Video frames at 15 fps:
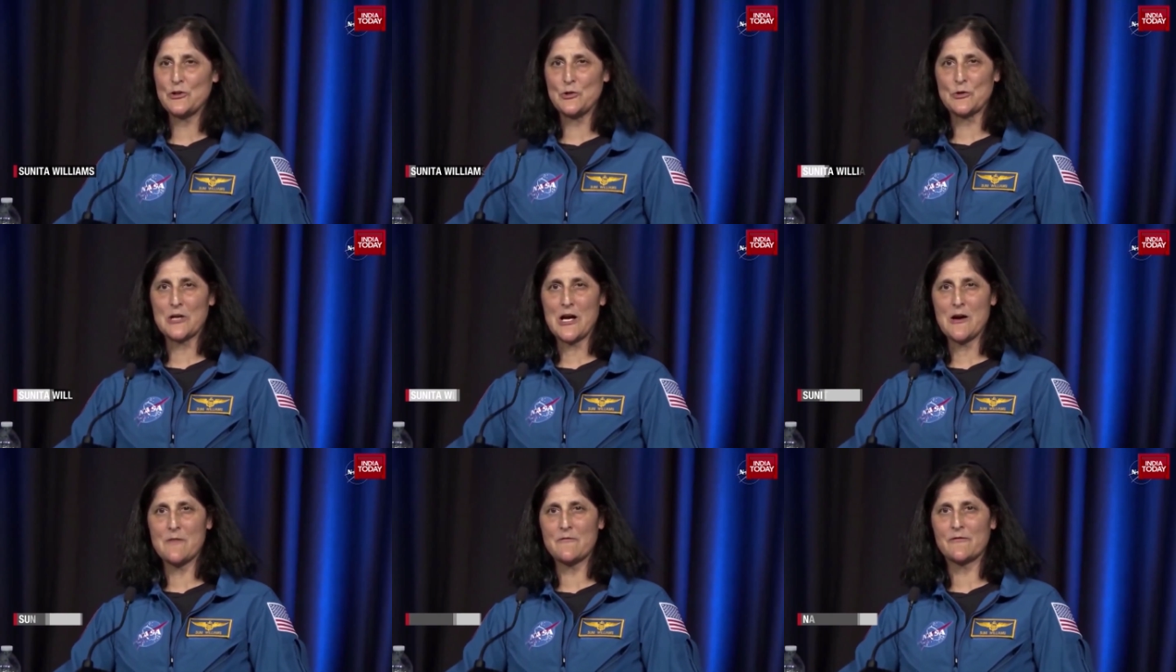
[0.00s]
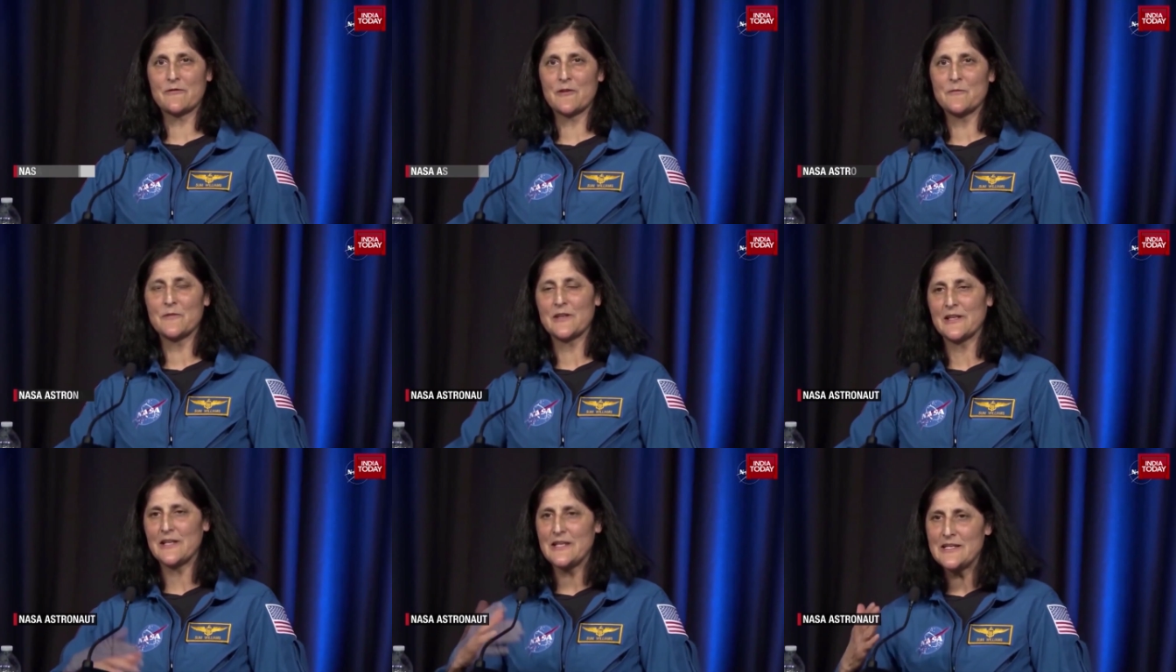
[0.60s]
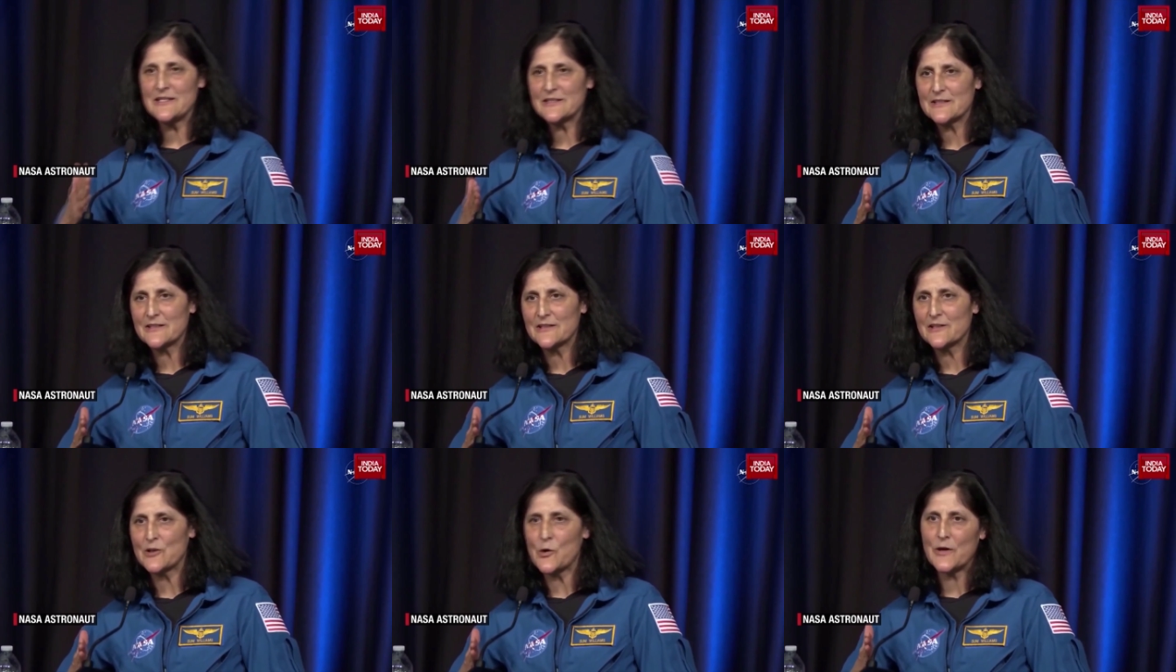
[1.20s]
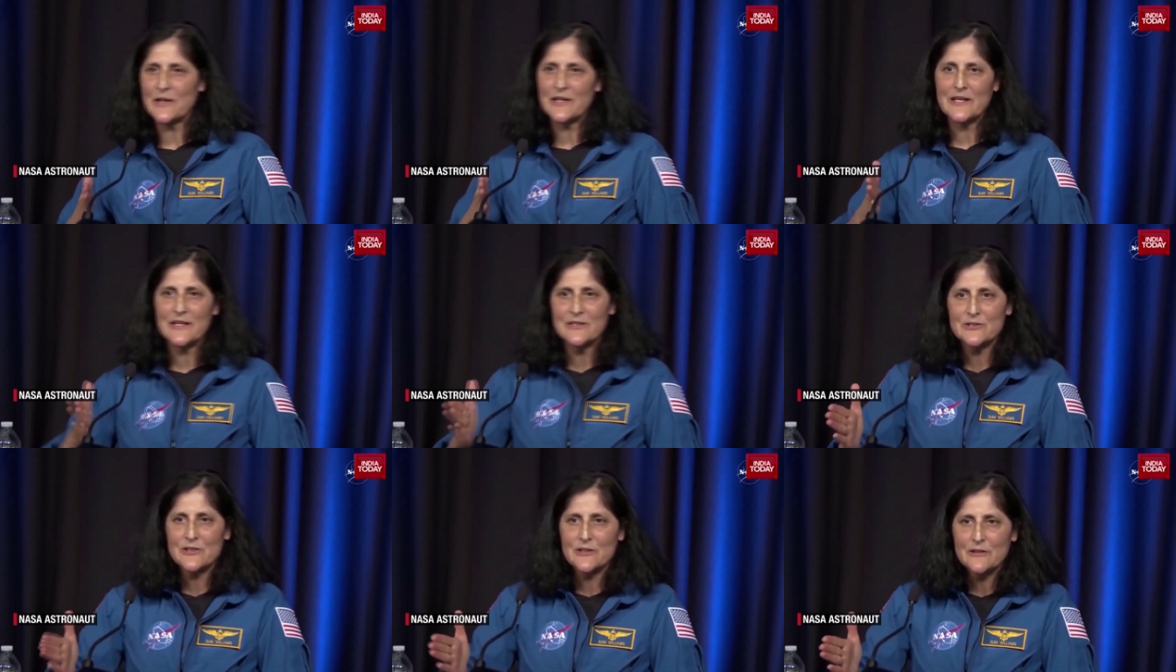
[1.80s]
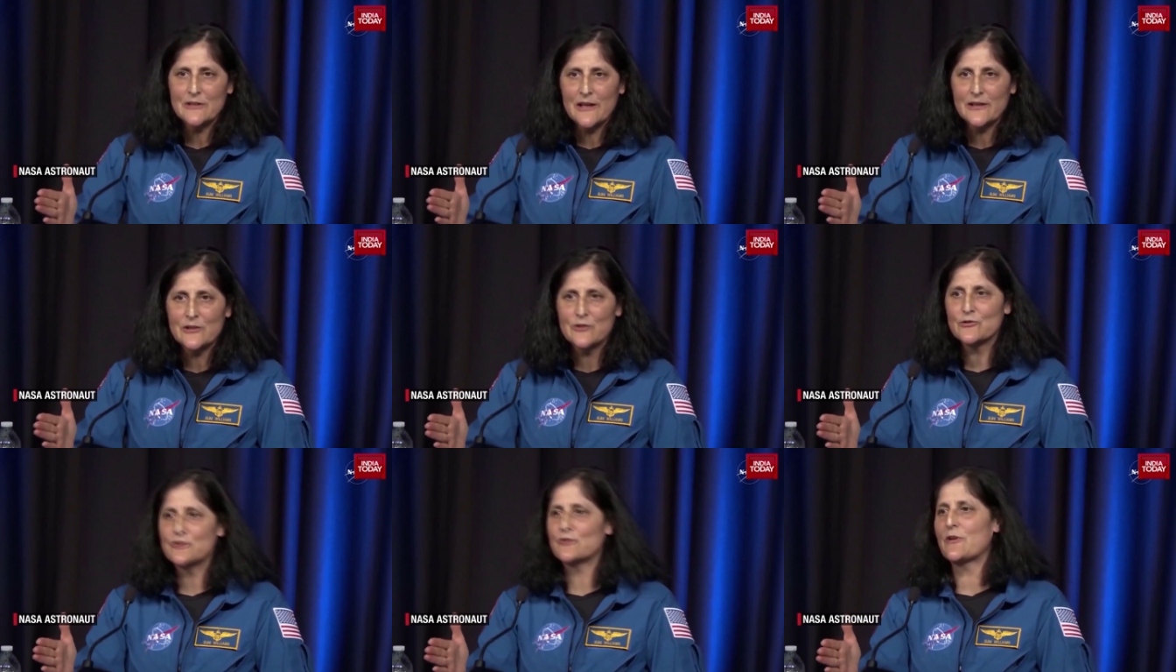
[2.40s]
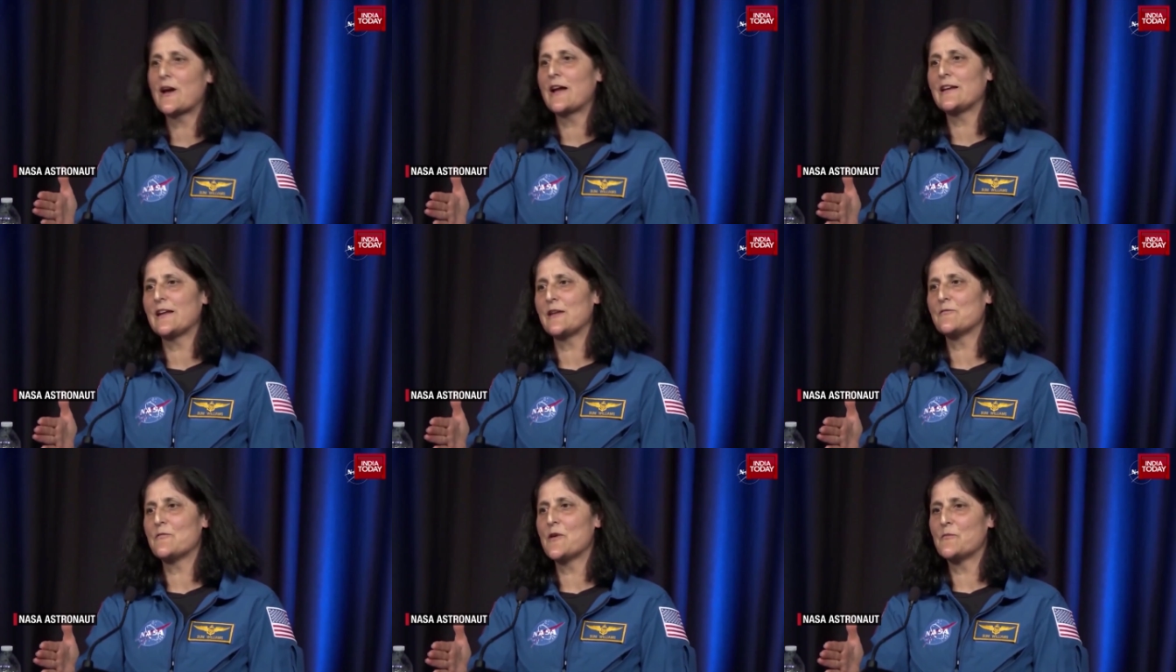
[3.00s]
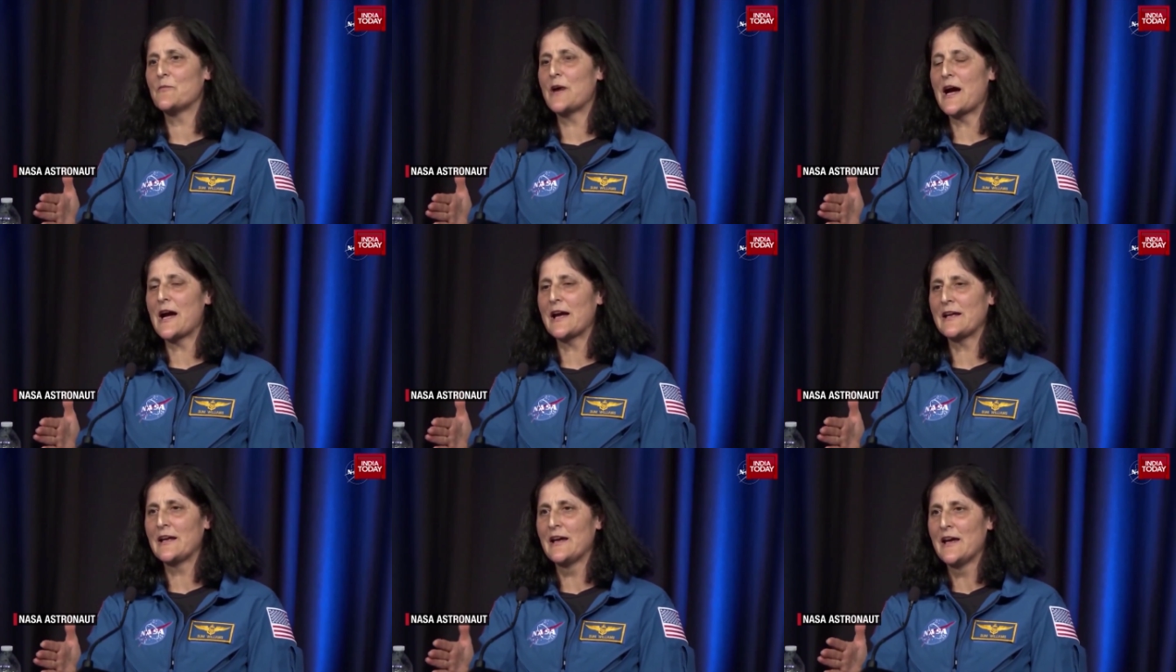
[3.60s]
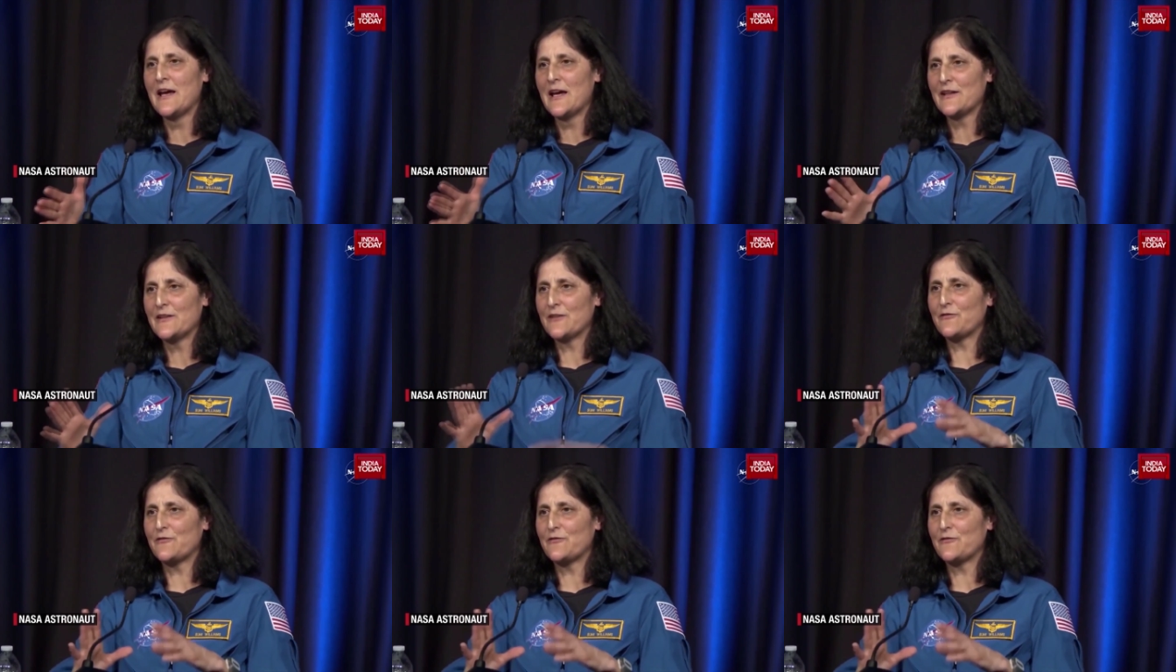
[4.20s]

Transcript: when you come from the east, going into like Gujarat and Mumbai,